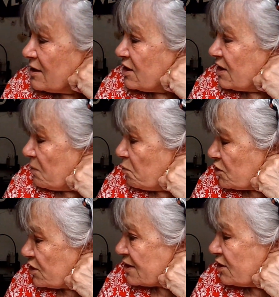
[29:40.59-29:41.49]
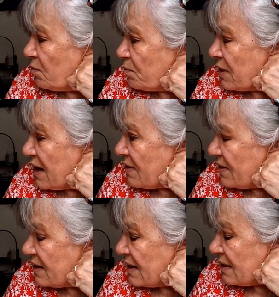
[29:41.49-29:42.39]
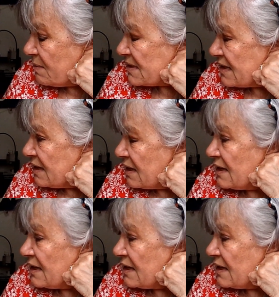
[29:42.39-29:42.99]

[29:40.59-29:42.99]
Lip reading: Do you think we should stop there and then let them see